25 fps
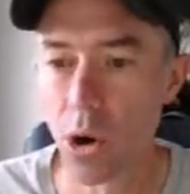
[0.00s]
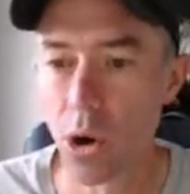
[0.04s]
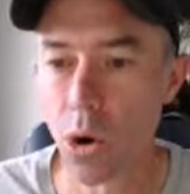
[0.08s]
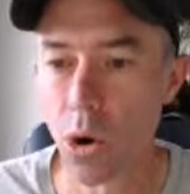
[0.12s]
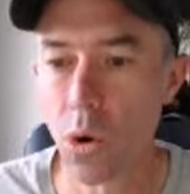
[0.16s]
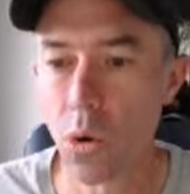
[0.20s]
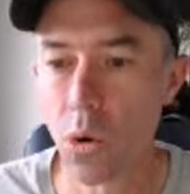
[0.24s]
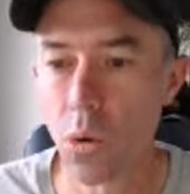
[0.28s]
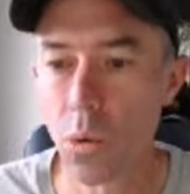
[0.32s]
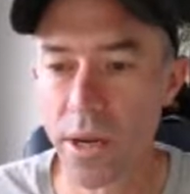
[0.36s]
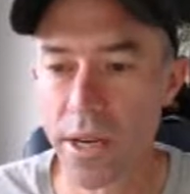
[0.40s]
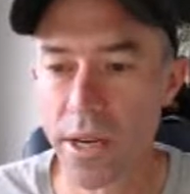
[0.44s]

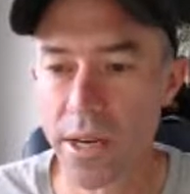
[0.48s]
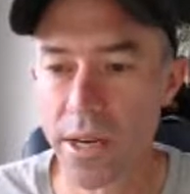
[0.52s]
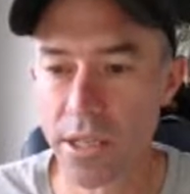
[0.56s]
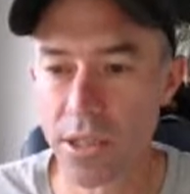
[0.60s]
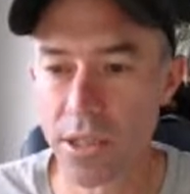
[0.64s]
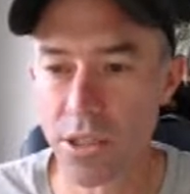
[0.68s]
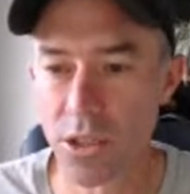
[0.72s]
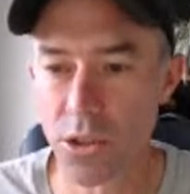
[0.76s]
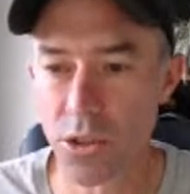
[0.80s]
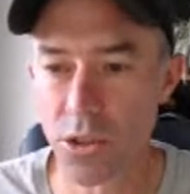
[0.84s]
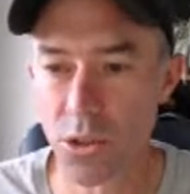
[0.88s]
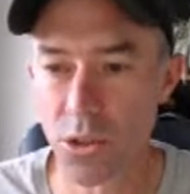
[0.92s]
All we need
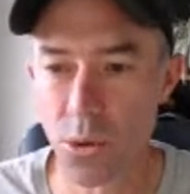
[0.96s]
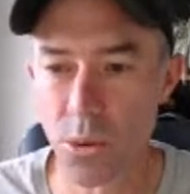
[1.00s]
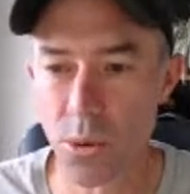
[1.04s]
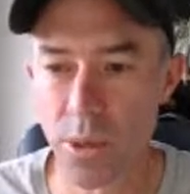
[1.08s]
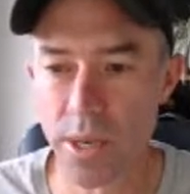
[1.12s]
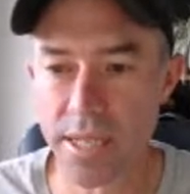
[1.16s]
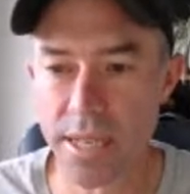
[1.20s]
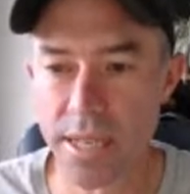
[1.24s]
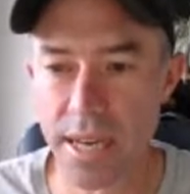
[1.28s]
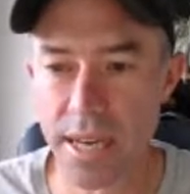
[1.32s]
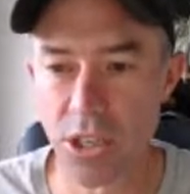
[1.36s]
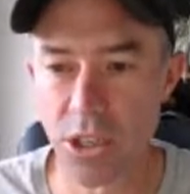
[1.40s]
to do
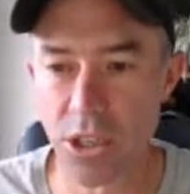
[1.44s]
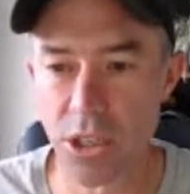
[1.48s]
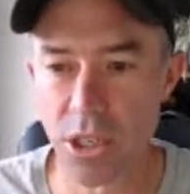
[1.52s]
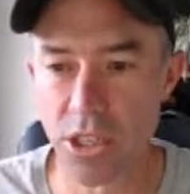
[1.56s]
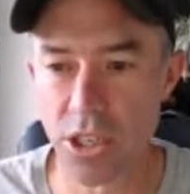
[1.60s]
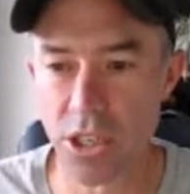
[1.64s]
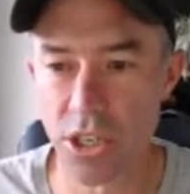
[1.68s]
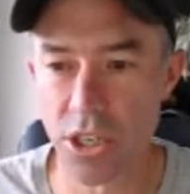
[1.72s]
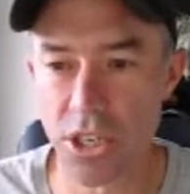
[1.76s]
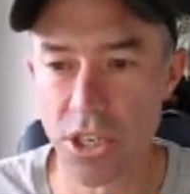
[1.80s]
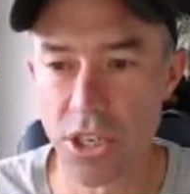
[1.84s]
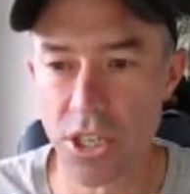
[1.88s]
is actually
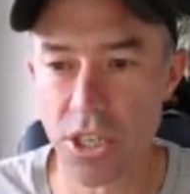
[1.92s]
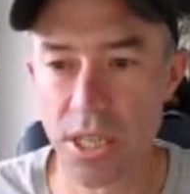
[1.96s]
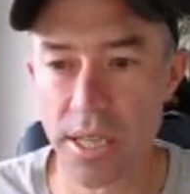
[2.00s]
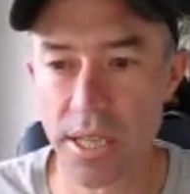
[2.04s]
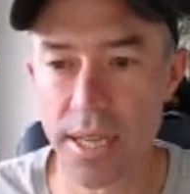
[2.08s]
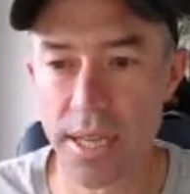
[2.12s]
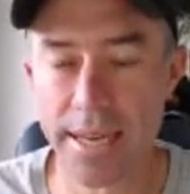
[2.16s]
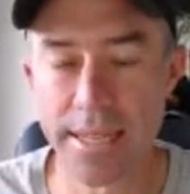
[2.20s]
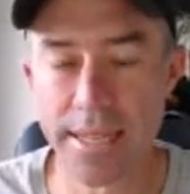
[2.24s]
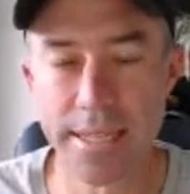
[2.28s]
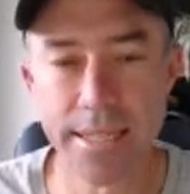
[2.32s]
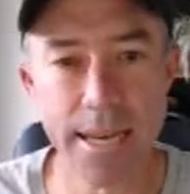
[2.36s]
just
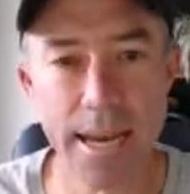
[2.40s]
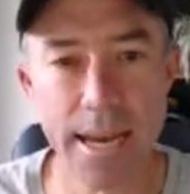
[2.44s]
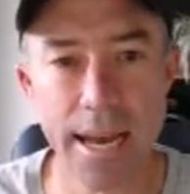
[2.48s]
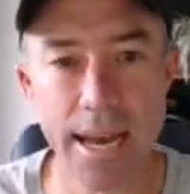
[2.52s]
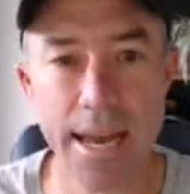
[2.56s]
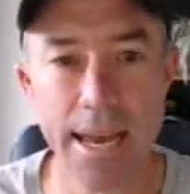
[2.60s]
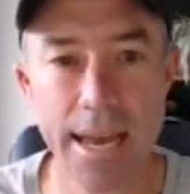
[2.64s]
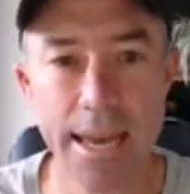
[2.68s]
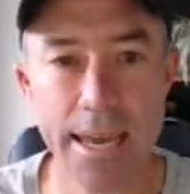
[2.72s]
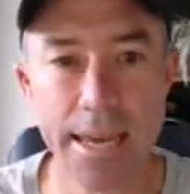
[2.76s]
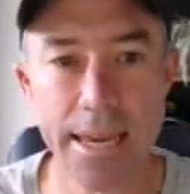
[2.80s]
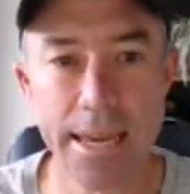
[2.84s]
select
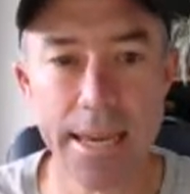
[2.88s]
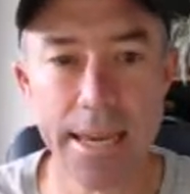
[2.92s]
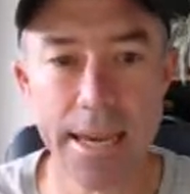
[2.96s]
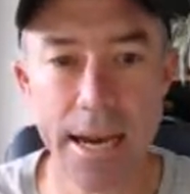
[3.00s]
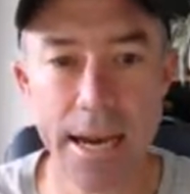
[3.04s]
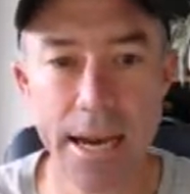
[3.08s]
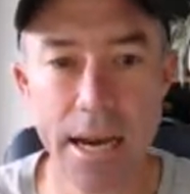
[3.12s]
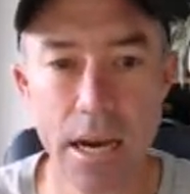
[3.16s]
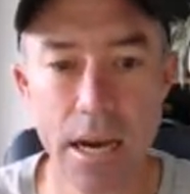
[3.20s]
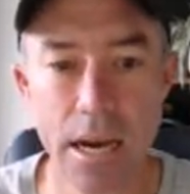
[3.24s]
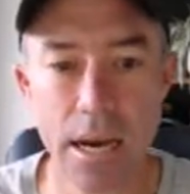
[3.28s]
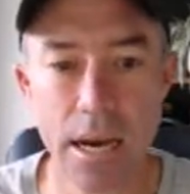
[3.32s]

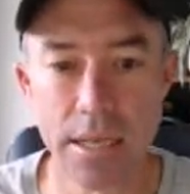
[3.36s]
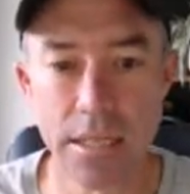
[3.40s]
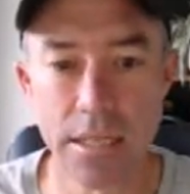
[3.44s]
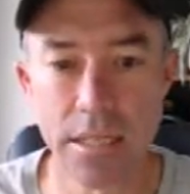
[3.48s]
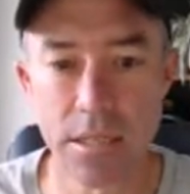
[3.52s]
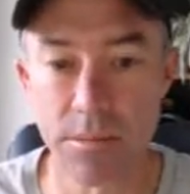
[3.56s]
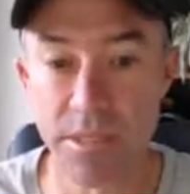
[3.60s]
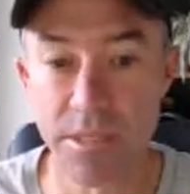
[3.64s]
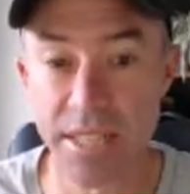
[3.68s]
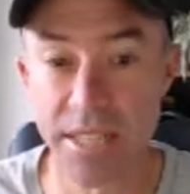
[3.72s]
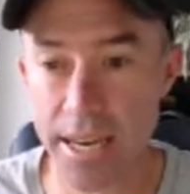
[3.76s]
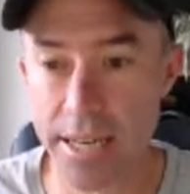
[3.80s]

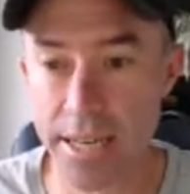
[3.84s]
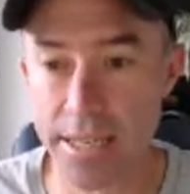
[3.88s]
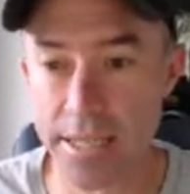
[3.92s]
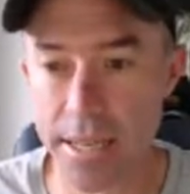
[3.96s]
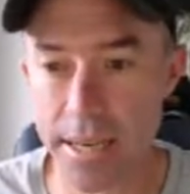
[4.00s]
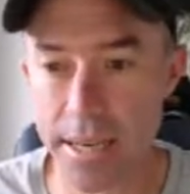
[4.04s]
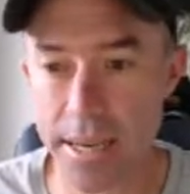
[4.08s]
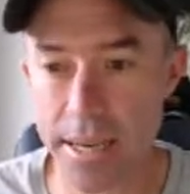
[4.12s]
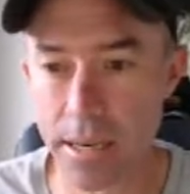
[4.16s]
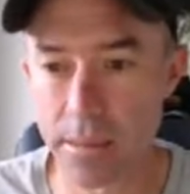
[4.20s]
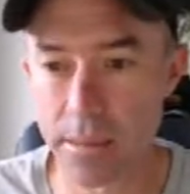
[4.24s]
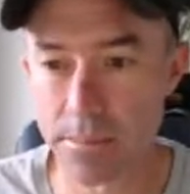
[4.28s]
some text
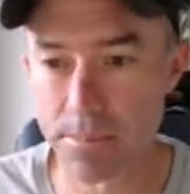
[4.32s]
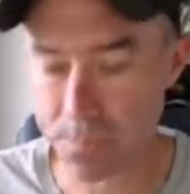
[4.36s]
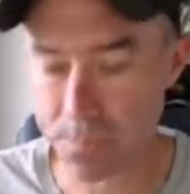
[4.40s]
here.